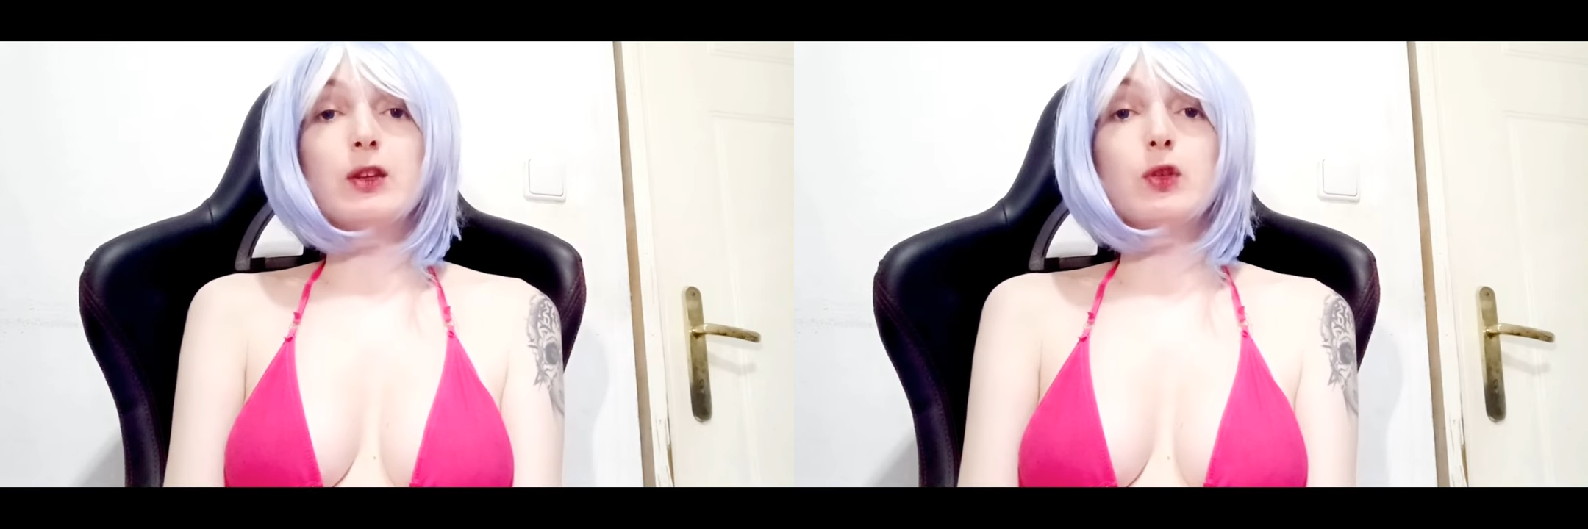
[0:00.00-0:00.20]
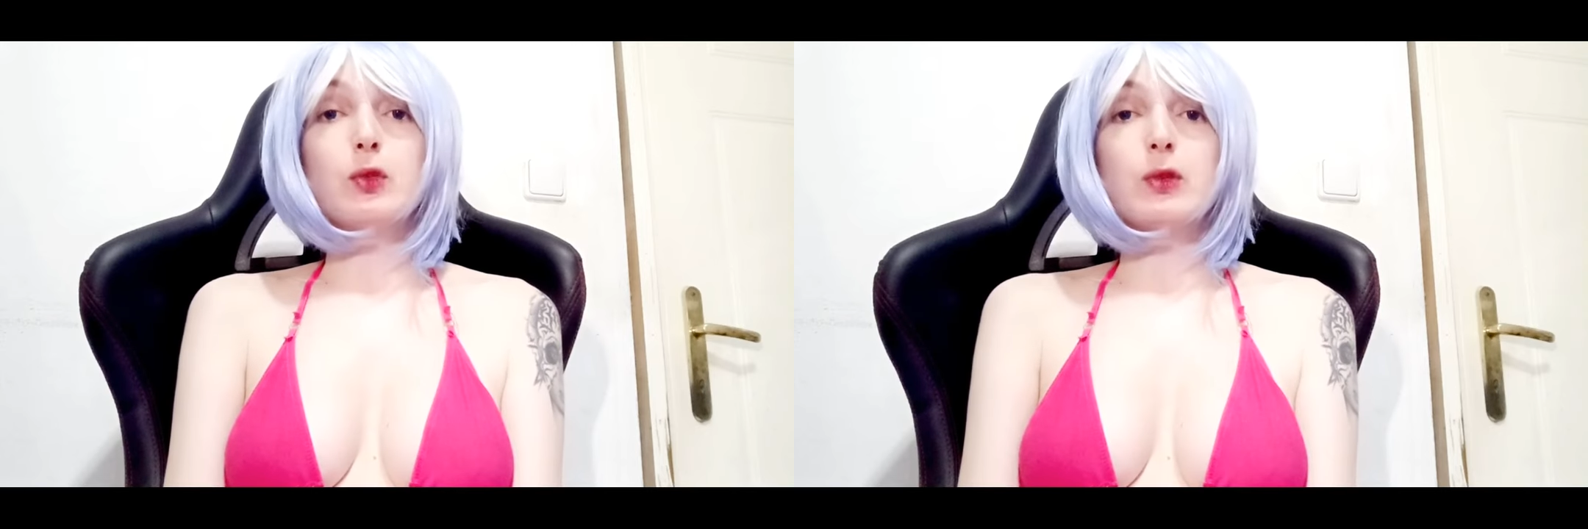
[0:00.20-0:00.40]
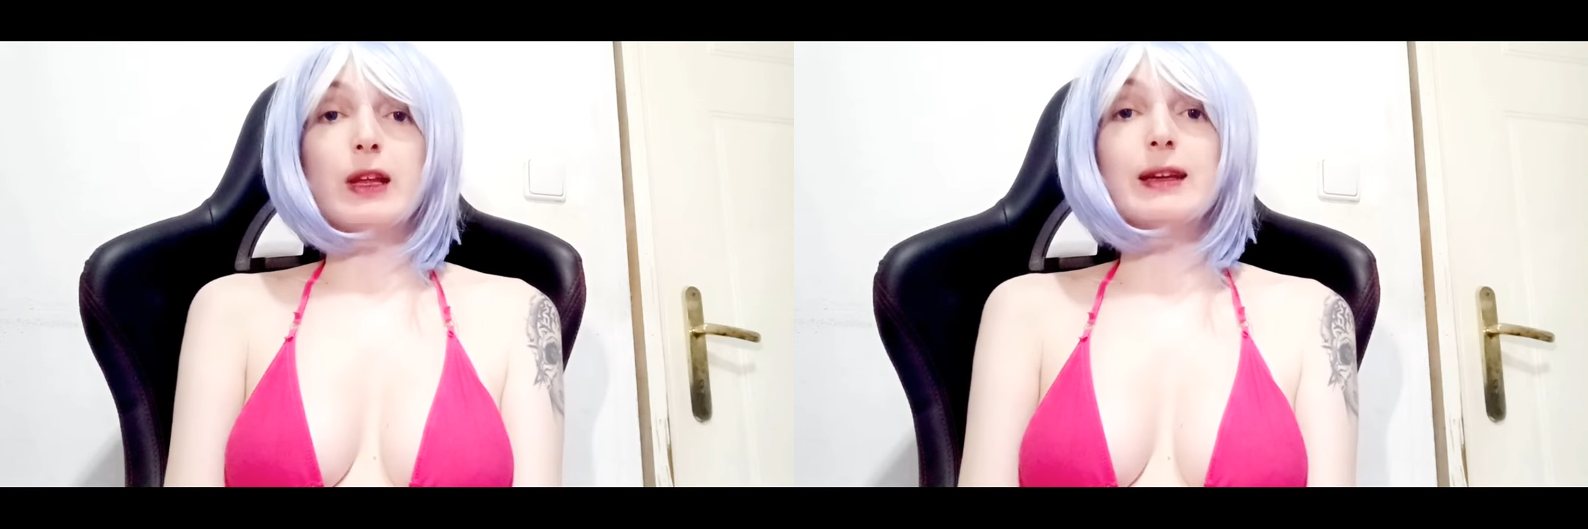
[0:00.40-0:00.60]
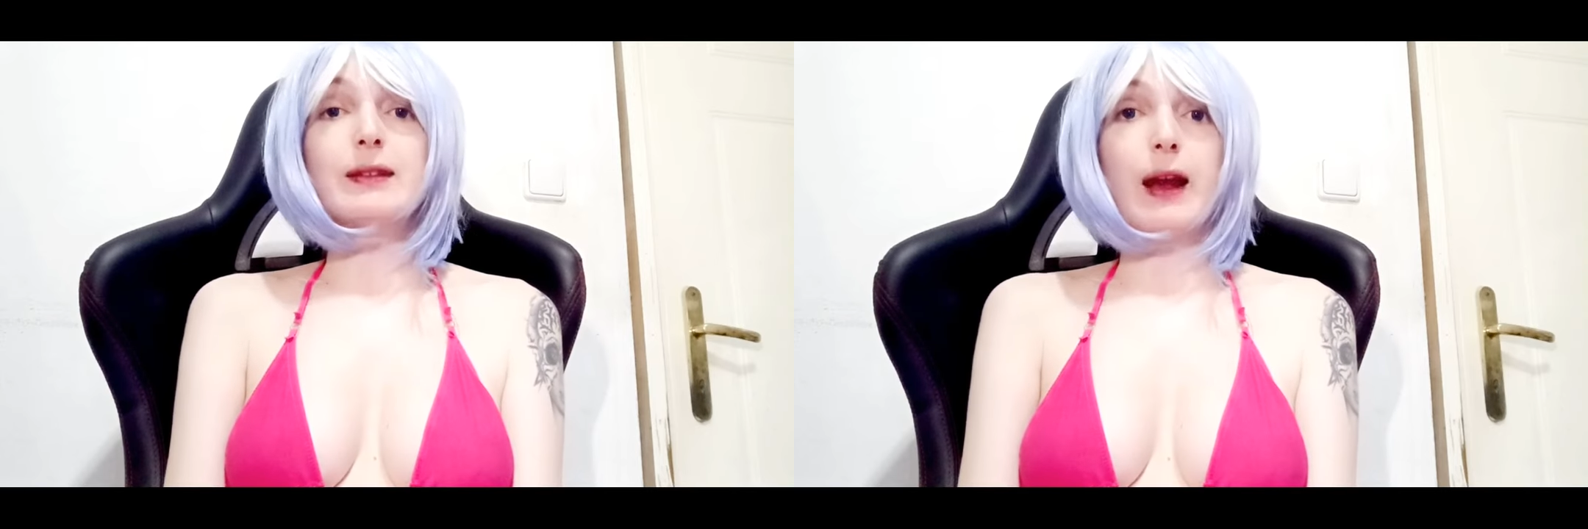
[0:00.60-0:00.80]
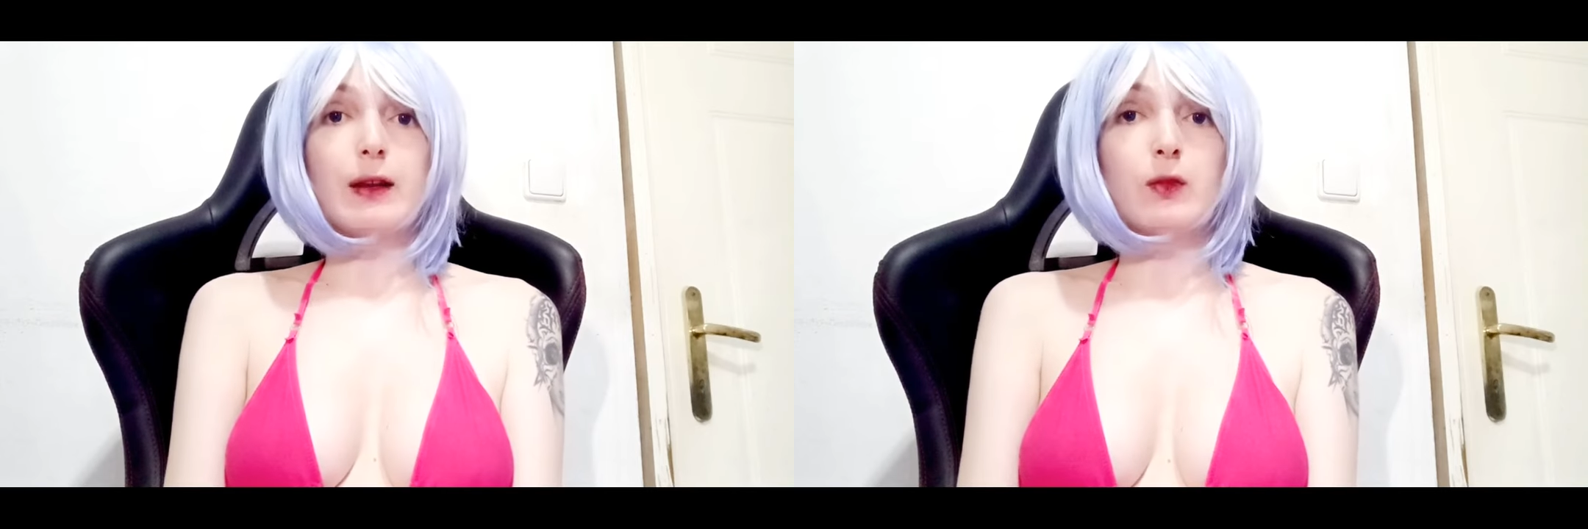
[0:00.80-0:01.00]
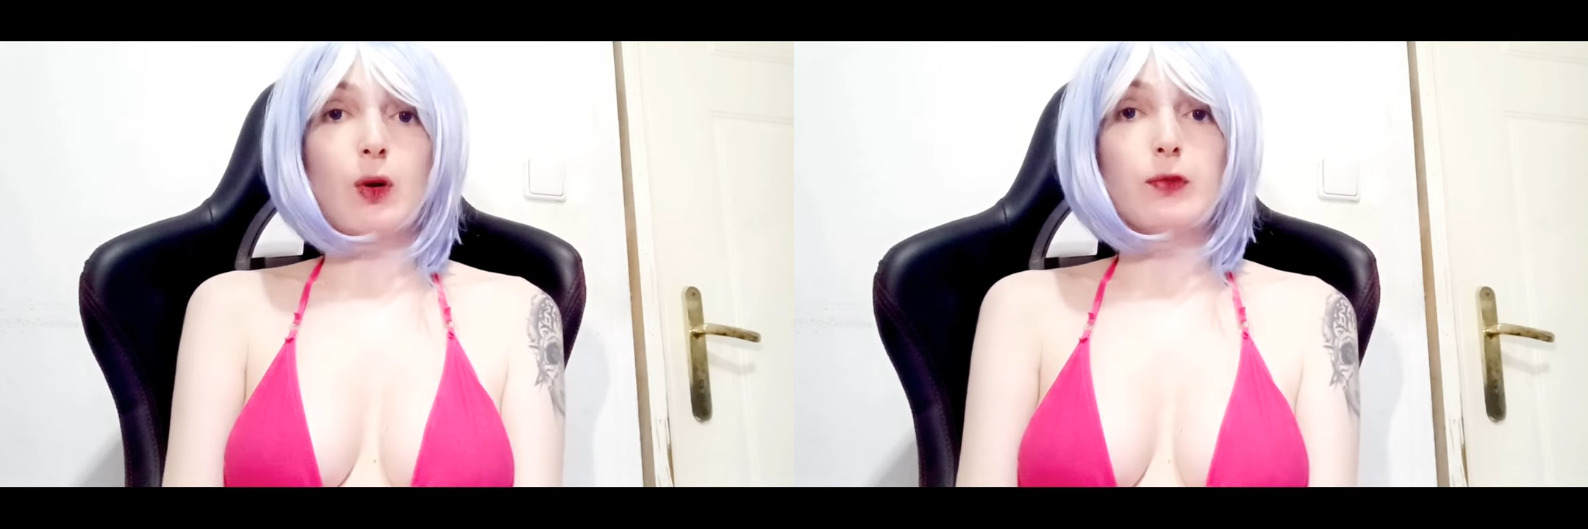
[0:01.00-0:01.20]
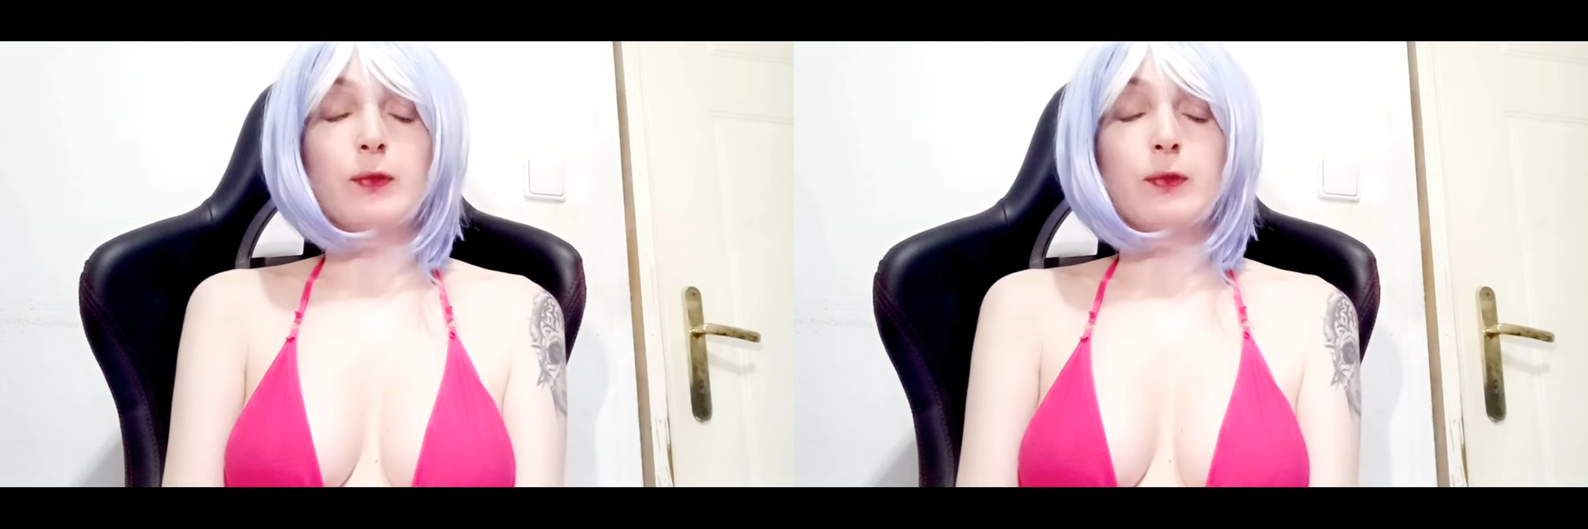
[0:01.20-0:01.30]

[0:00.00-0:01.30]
you look like a turn-off.